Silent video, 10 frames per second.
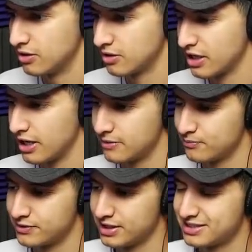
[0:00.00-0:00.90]
Okay,
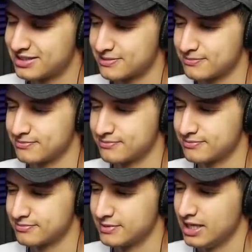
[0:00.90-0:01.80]
this...
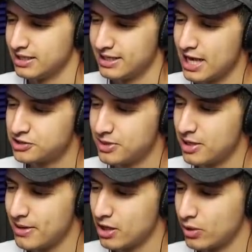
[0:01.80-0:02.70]
There has to be
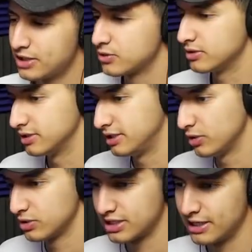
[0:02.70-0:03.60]
a better way to
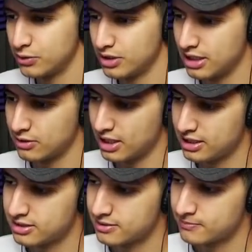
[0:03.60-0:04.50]
deal with Slendrina,
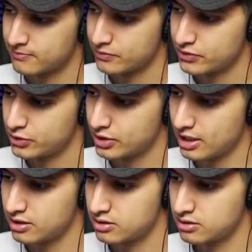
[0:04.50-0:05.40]
right? Do you got...